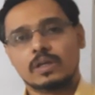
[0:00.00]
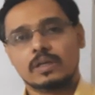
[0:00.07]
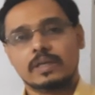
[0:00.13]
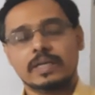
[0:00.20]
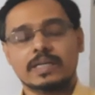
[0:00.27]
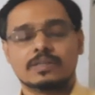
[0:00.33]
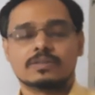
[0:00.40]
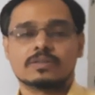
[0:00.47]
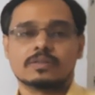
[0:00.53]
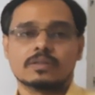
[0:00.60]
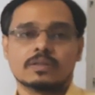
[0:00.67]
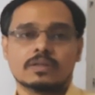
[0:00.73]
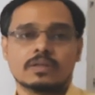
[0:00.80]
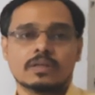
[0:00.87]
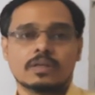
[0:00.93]
gets
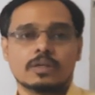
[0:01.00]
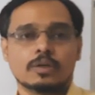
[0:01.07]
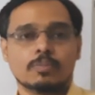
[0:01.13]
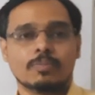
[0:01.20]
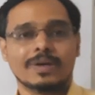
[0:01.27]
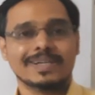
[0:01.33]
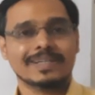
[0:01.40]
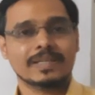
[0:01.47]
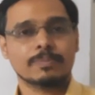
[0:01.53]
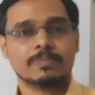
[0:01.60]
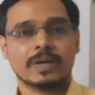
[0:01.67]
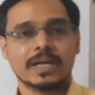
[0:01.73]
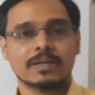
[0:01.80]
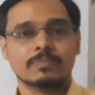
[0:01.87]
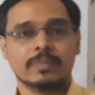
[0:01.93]

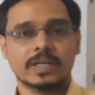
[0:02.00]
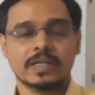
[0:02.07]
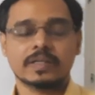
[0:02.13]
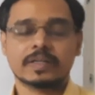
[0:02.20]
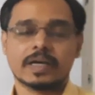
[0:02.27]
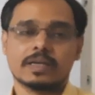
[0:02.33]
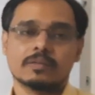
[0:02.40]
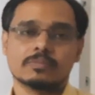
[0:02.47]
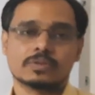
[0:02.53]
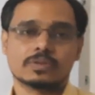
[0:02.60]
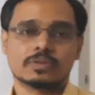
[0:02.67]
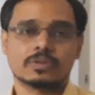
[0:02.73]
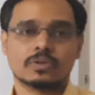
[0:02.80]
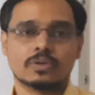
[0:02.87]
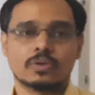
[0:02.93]
multiplied many times
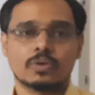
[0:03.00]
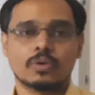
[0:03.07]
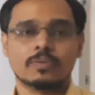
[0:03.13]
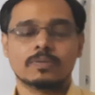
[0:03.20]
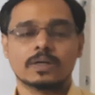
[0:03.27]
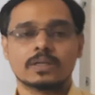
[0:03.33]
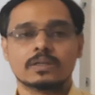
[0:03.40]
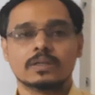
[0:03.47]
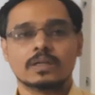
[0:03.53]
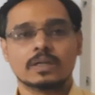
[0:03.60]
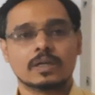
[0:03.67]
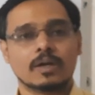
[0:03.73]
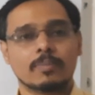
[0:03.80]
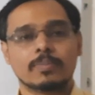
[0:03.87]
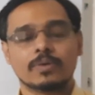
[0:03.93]
over
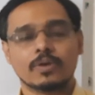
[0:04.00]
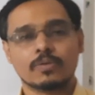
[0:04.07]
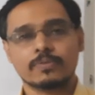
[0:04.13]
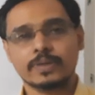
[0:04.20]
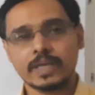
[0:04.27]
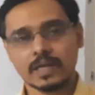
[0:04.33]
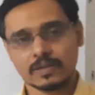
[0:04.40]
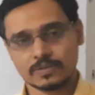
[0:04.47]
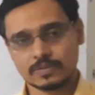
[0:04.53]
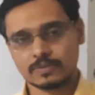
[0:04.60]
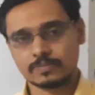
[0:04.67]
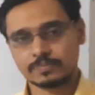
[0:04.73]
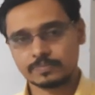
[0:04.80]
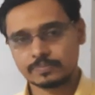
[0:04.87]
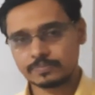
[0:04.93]
a couple of years.
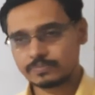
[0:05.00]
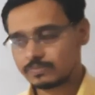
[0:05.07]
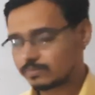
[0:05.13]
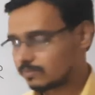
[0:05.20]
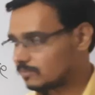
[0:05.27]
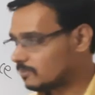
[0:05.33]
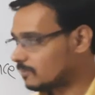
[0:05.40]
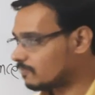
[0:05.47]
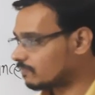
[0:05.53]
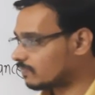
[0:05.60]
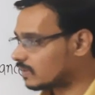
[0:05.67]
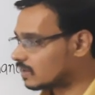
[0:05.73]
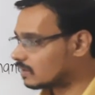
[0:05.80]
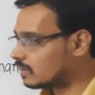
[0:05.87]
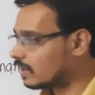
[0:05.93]

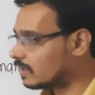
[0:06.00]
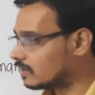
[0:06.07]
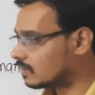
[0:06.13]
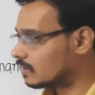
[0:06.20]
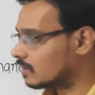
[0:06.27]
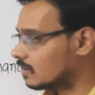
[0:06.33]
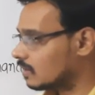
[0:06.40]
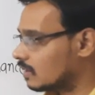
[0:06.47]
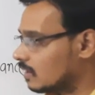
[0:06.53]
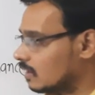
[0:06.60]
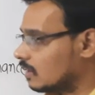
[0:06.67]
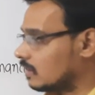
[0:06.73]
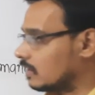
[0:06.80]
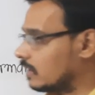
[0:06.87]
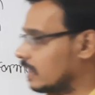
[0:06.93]
Then
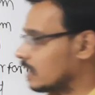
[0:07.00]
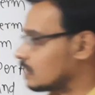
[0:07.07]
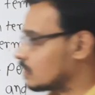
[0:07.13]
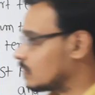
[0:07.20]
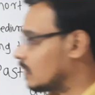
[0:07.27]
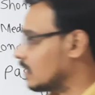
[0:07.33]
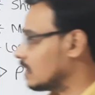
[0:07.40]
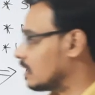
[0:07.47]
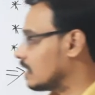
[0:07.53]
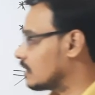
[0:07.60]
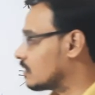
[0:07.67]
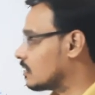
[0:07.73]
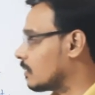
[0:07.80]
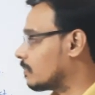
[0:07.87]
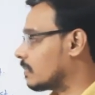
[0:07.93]
next one
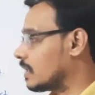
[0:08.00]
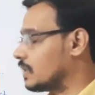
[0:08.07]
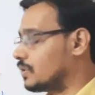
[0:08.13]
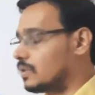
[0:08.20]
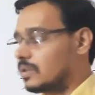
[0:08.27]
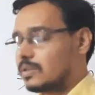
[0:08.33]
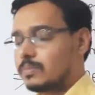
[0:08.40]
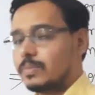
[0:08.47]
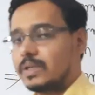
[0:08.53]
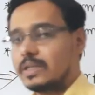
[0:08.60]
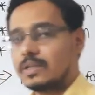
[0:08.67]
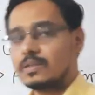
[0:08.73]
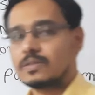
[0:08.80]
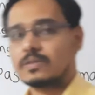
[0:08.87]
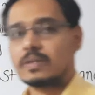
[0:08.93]
is the precious
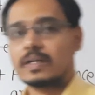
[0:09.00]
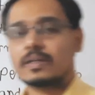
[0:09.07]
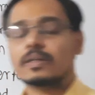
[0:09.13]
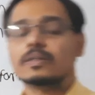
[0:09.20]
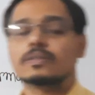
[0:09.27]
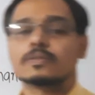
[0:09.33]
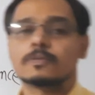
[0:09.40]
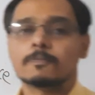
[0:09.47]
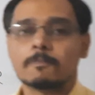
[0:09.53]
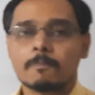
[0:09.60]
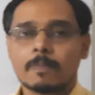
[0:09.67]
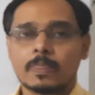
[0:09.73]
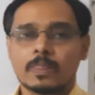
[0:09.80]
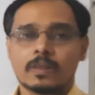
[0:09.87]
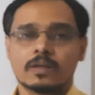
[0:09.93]
metals, that is
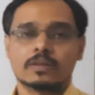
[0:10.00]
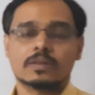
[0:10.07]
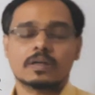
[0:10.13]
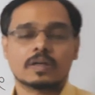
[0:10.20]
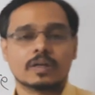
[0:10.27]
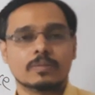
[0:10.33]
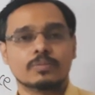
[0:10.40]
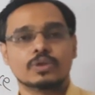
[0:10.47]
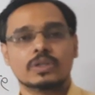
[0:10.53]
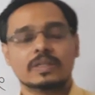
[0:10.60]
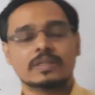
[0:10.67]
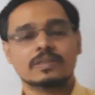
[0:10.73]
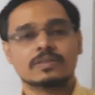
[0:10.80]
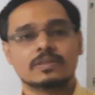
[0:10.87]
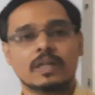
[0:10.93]
the
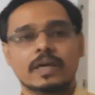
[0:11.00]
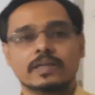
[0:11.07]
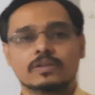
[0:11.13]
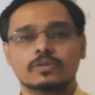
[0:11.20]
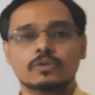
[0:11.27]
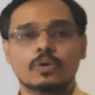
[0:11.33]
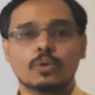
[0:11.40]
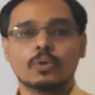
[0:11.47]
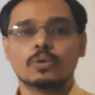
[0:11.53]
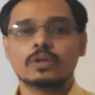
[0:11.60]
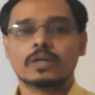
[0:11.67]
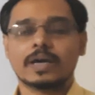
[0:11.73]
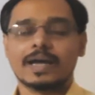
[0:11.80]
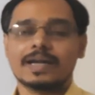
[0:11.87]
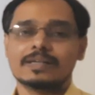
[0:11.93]
commodities like
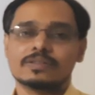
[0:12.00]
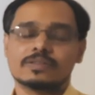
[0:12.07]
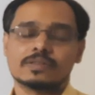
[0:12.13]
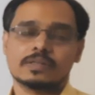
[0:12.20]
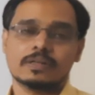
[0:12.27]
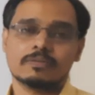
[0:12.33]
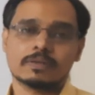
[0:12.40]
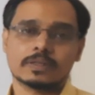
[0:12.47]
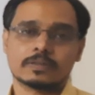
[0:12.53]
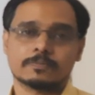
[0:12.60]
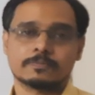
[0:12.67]
gold and silver.